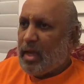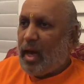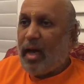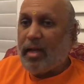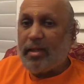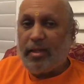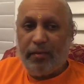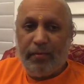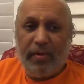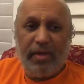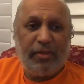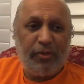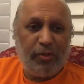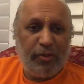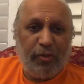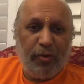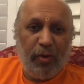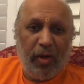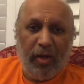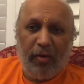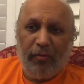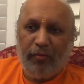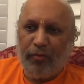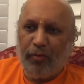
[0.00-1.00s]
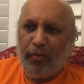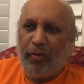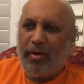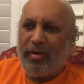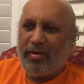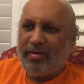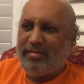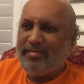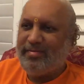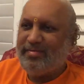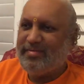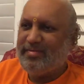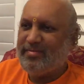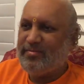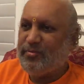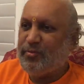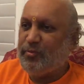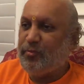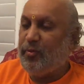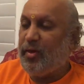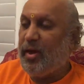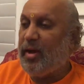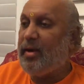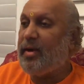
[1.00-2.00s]
Otherwise, it's only food.
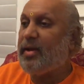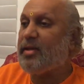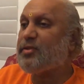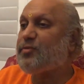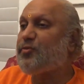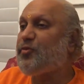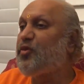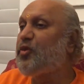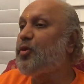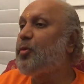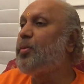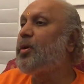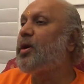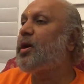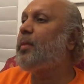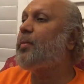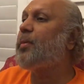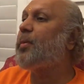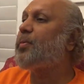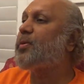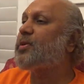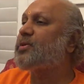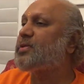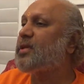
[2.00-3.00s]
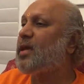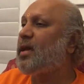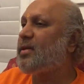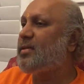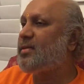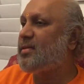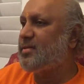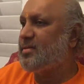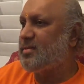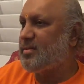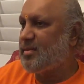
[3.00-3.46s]
When does food become a prasad?